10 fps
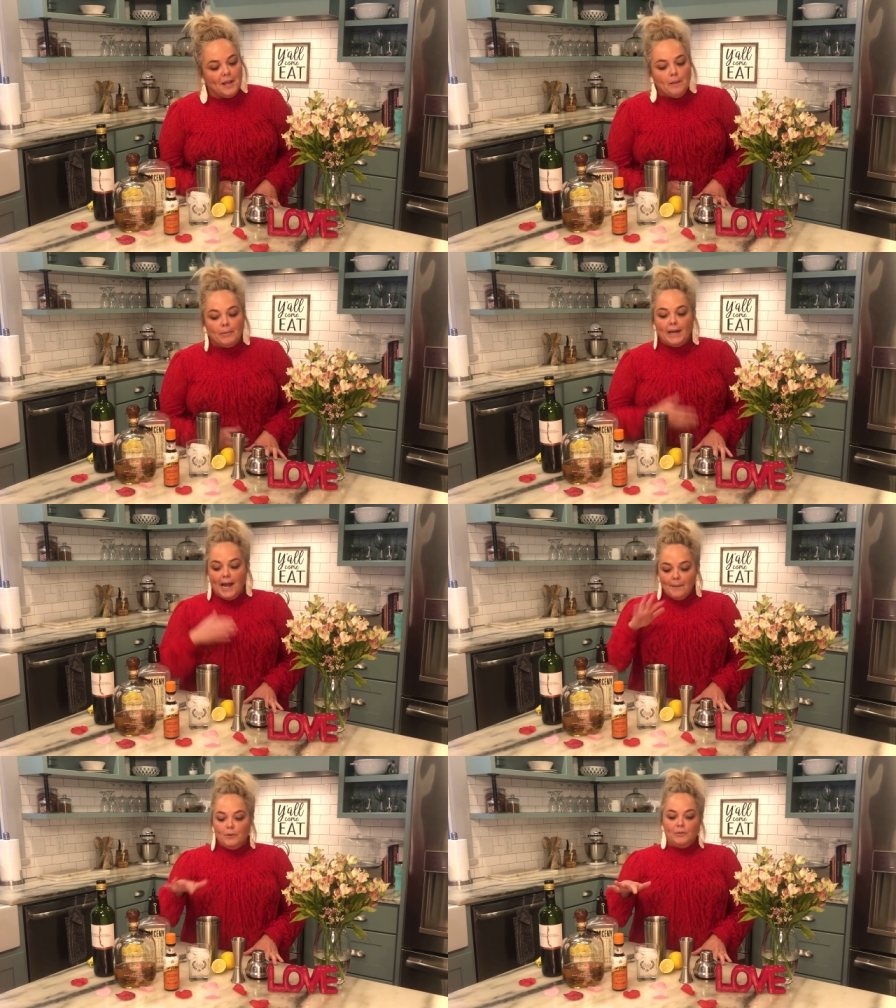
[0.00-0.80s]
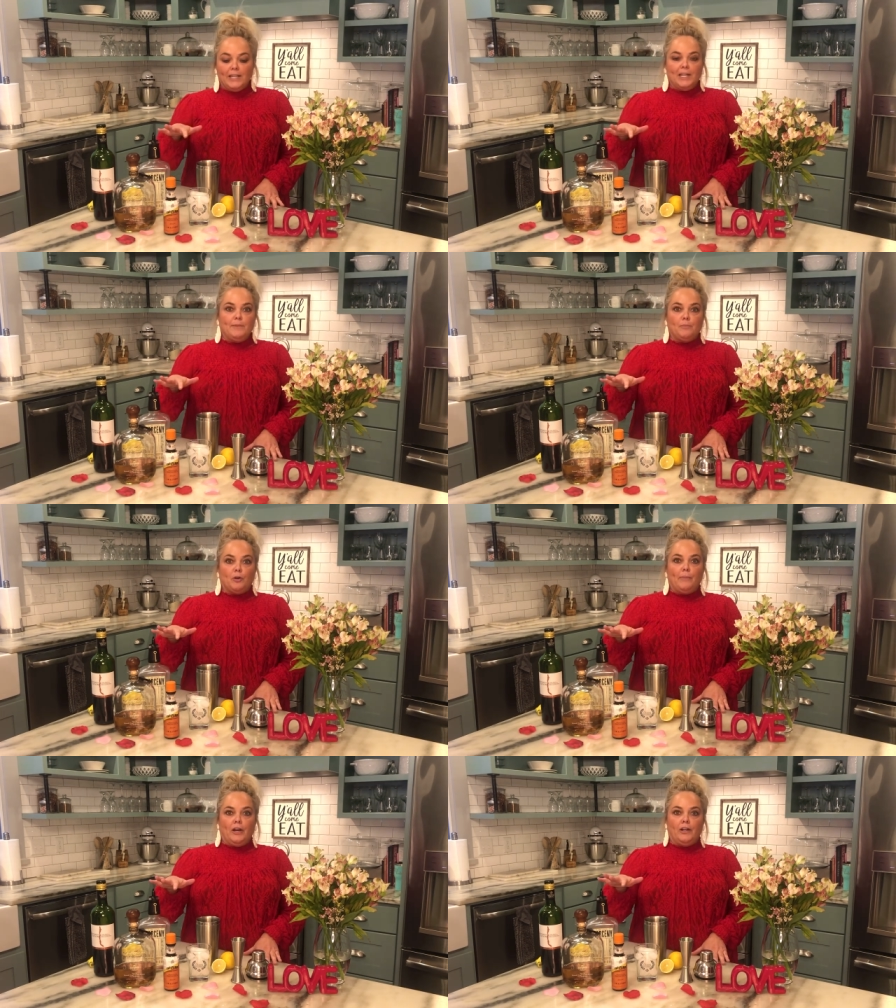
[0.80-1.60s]
But I'm only gonna be
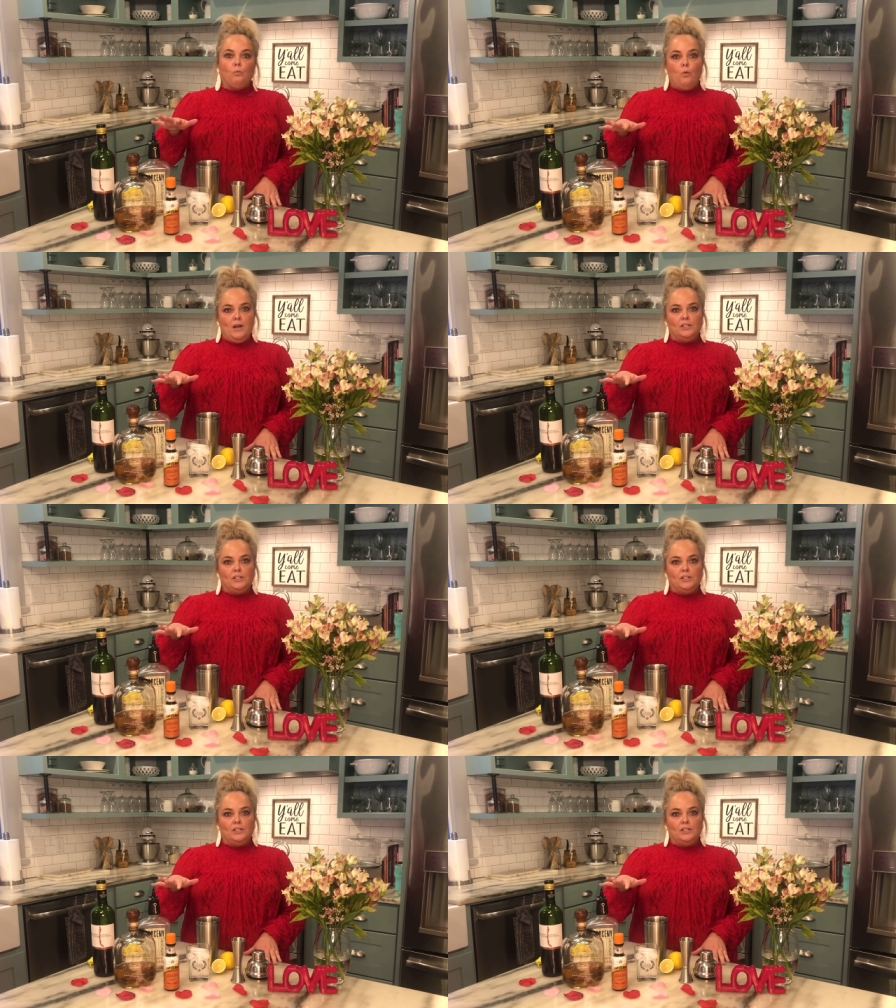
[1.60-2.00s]
preparing one.